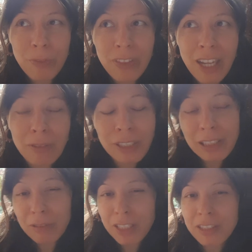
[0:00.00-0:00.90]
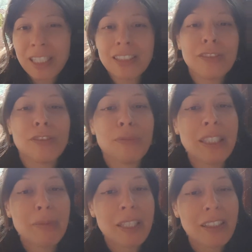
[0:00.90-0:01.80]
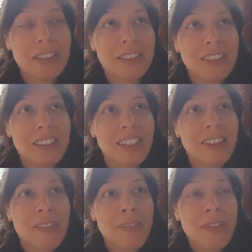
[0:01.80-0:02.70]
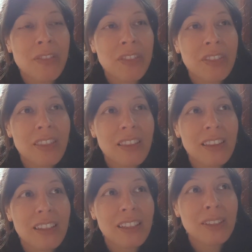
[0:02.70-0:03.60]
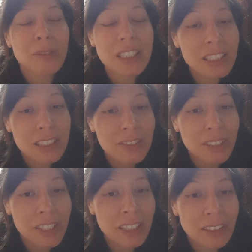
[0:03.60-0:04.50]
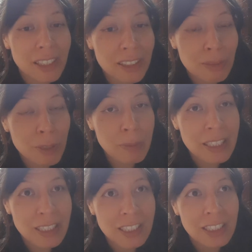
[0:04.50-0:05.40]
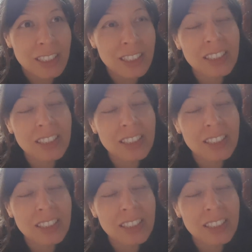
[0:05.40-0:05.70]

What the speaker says: that really resonated for me, because when she's very young, the Little Mermaid, she's